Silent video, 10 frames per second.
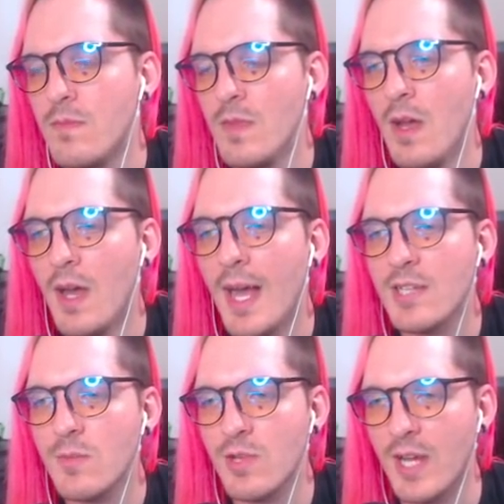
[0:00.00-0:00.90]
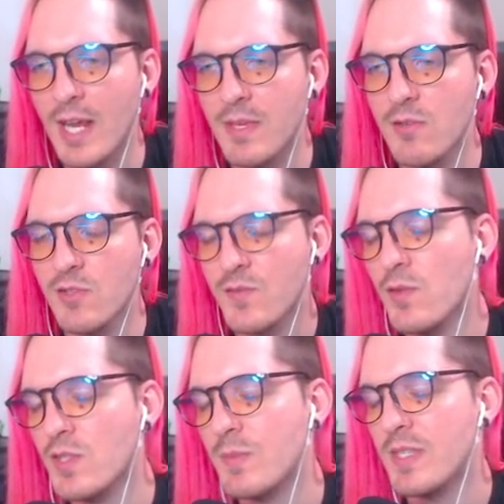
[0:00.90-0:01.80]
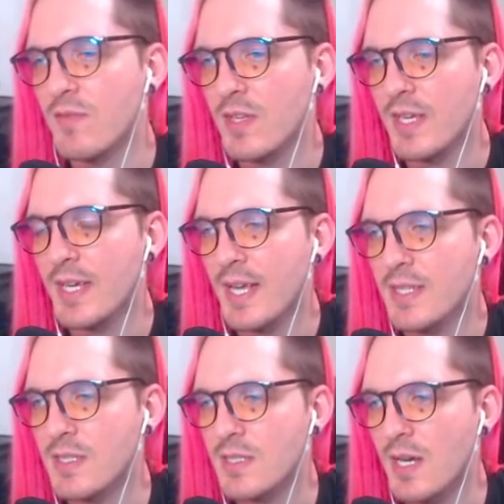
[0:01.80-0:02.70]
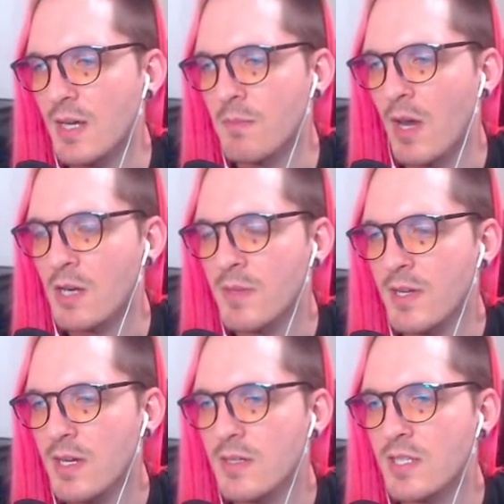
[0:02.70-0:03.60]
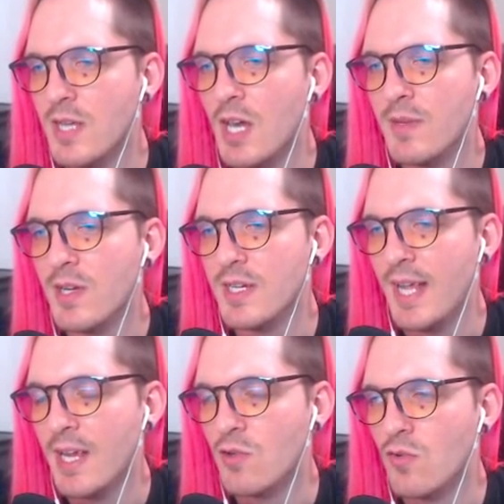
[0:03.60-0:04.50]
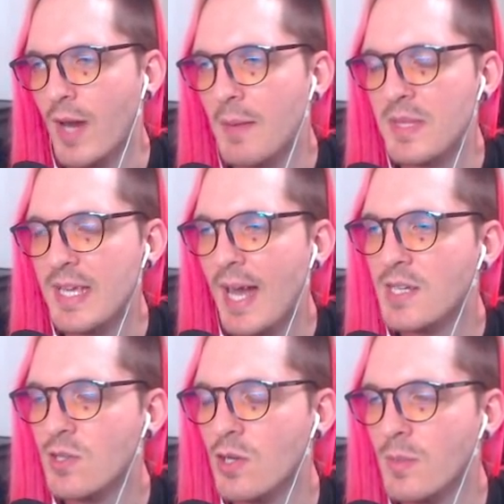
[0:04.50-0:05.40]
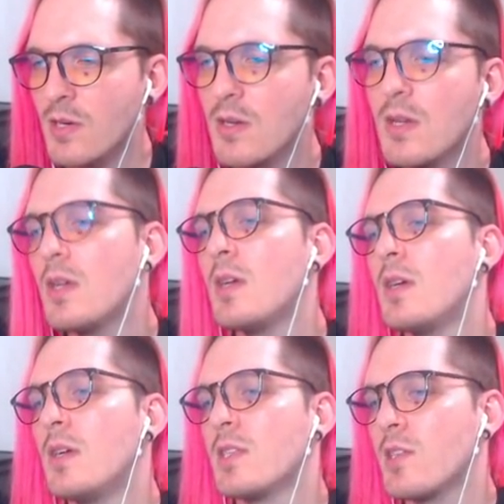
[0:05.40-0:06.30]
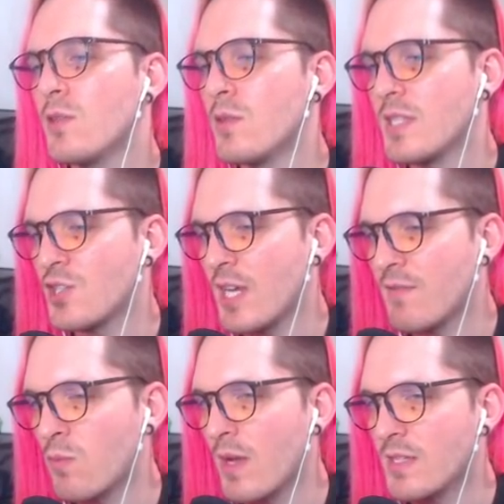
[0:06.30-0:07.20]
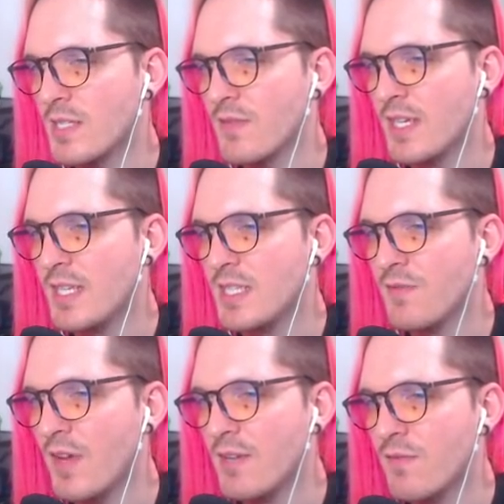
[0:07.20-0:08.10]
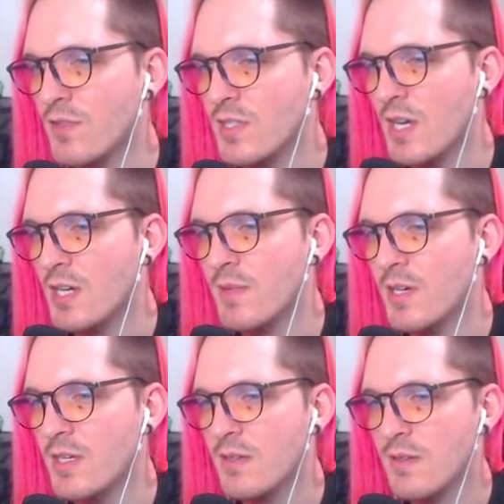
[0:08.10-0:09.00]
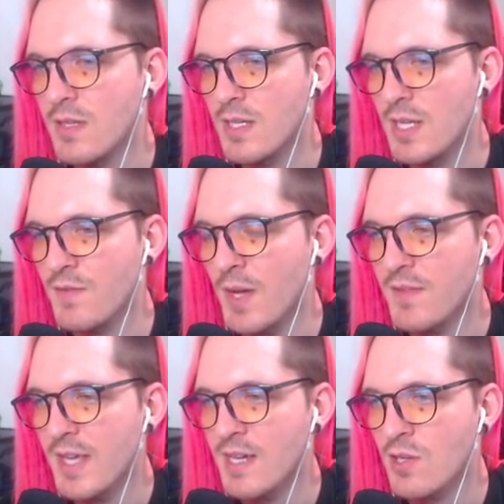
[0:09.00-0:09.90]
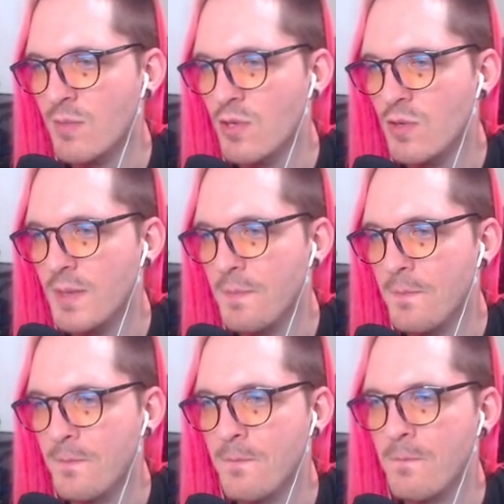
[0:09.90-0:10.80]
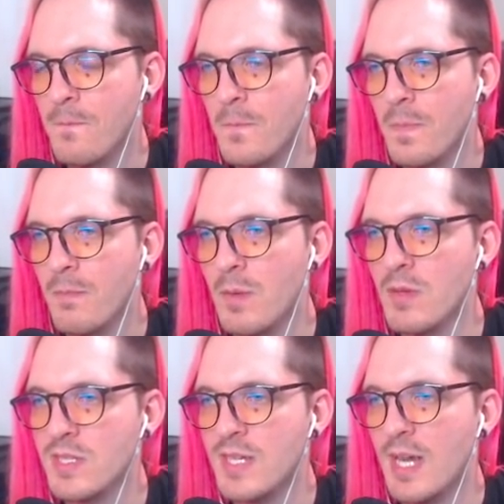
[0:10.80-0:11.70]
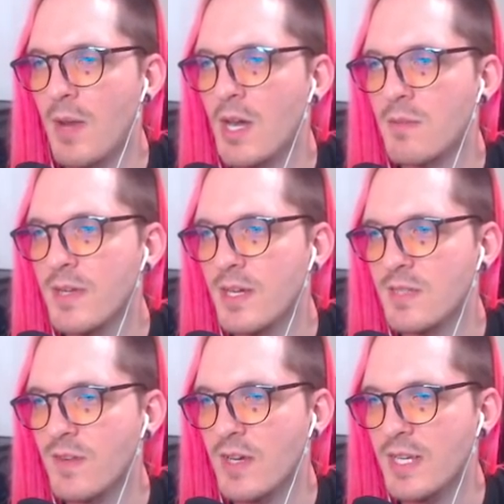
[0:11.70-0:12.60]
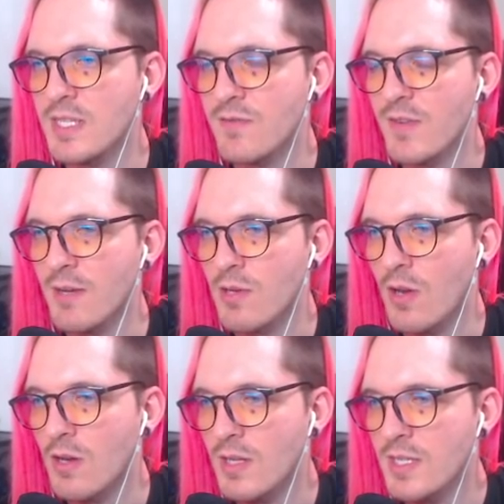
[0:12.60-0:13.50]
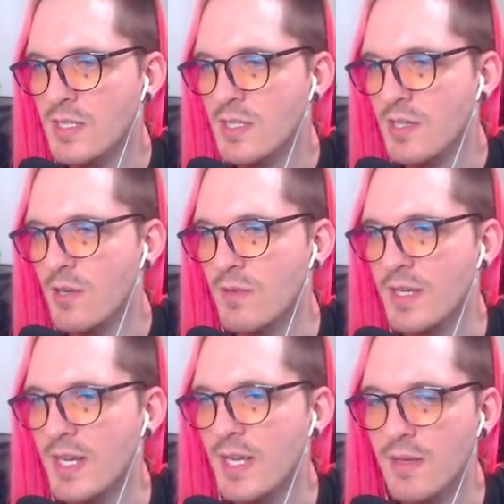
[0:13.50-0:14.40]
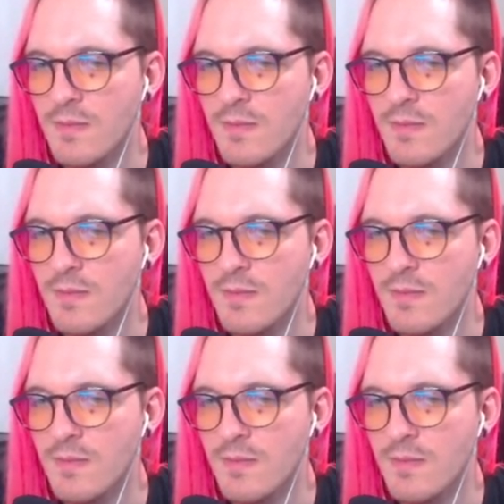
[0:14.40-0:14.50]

Axe armor can be useful specifically against Akmadon, because Akmadon can't grab the axe armor. So you essentially have a relatively easy fight versus Akmadon if you have the Axe Armor equipped. But most of the time, Akmadon's a very easy fight regardless, so you don't need it.